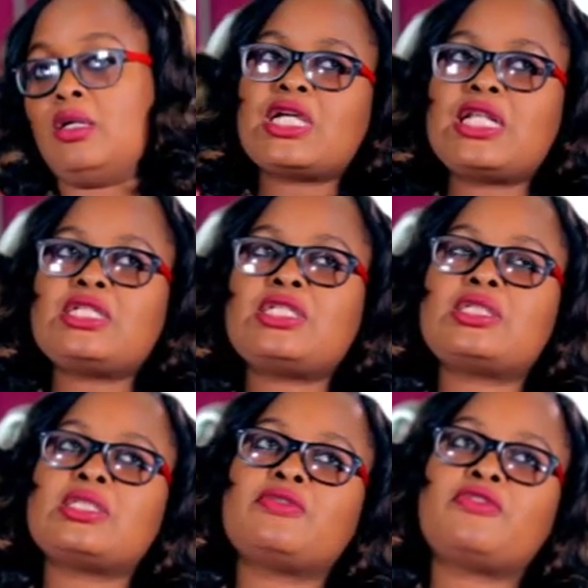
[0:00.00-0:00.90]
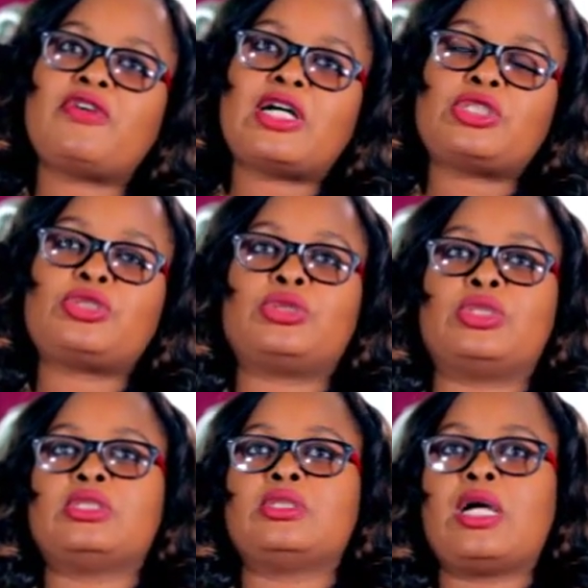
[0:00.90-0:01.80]
Challenges in
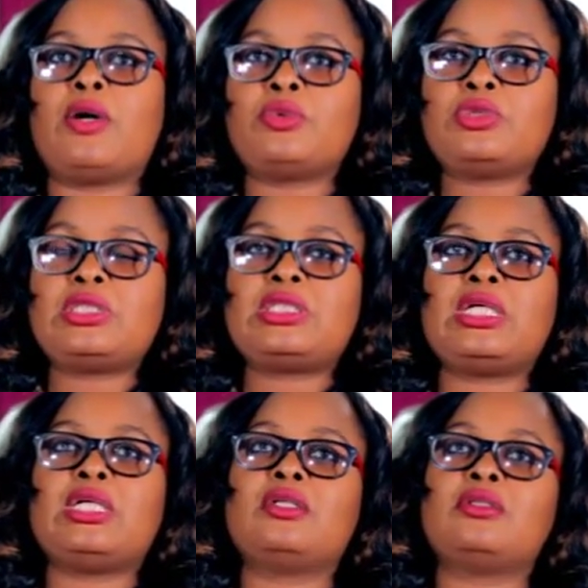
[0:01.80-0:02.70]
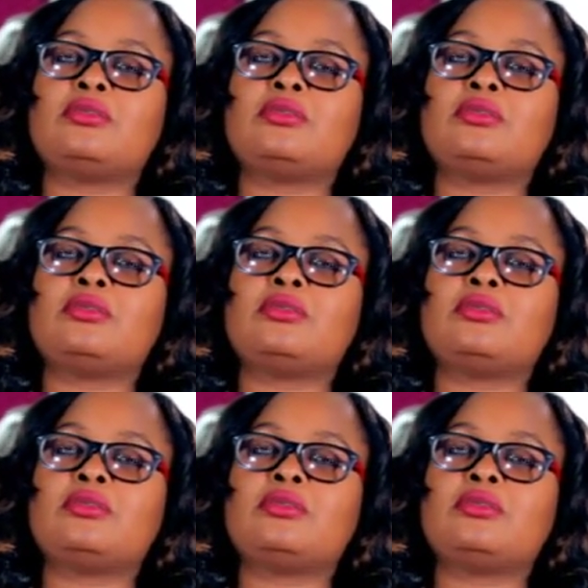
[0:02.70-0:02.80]
fashion, I would say.